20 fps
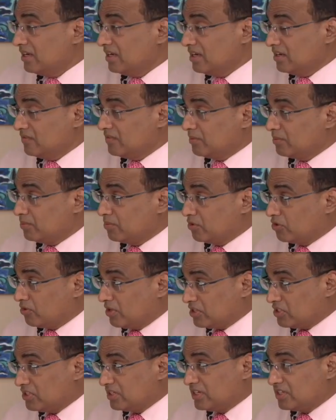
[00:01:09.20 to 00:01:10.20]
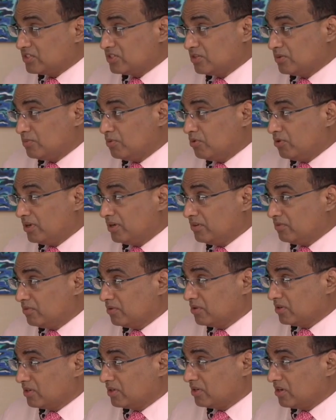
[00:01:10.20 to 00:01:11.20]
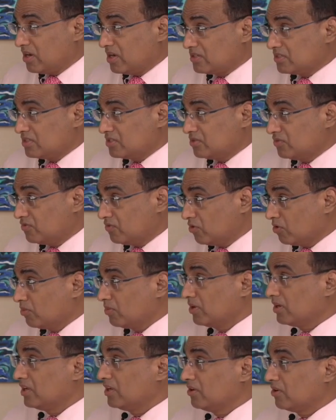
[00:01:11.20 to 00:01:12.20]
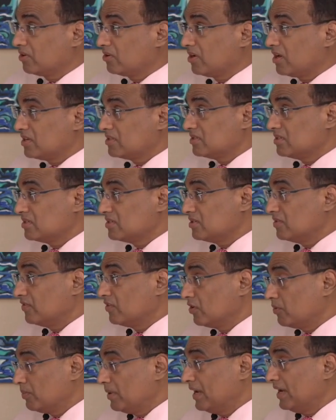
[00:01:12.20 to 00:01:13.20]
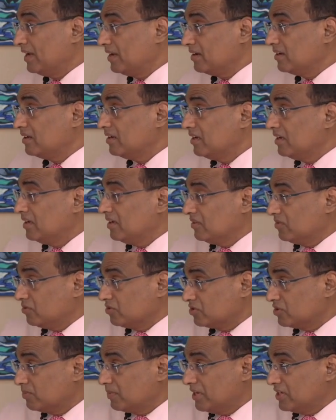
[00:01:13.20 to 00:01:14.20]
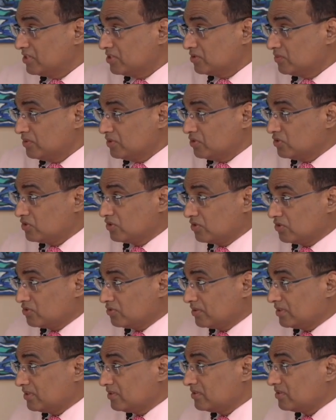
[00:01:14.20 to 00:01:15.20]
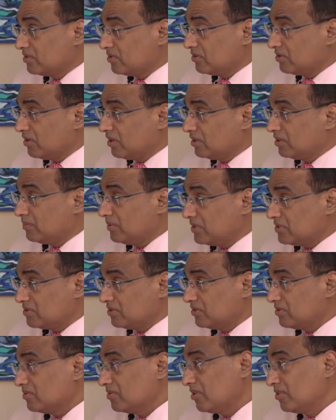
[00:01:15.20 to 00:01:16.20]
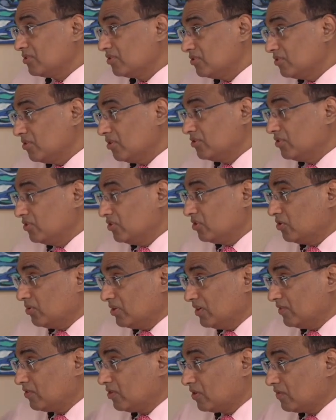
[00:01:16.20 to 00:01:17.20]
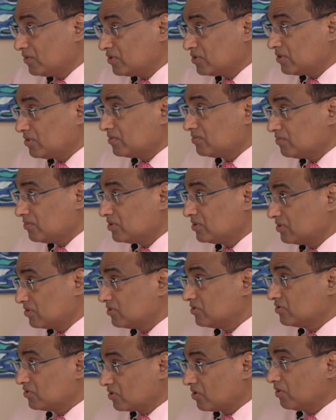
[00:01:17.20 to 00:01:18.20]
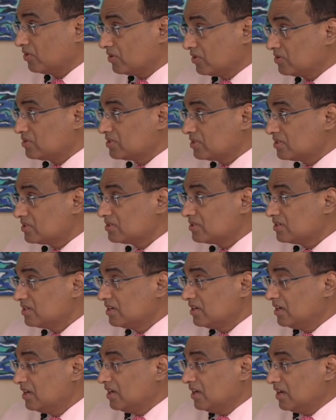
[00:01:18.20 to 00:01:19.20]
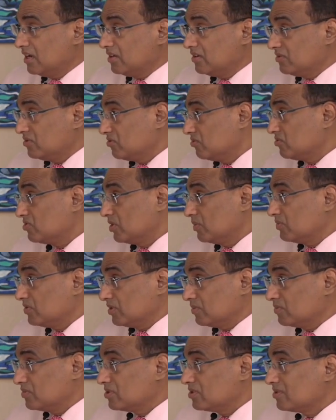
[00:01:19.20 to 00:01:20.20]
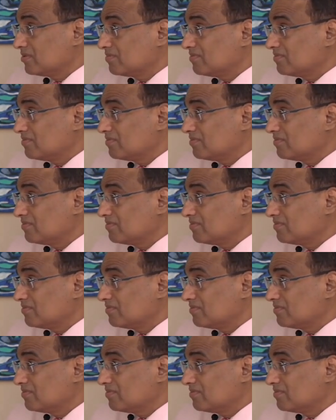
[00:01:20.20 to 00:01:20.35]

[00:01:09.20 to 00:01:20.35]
If the progression gets to a point where it causes deformity or causes severe pain, those are the patients we do surgery. So it all depends on your degree of curvature, which is your scoliosis, and through symptoms.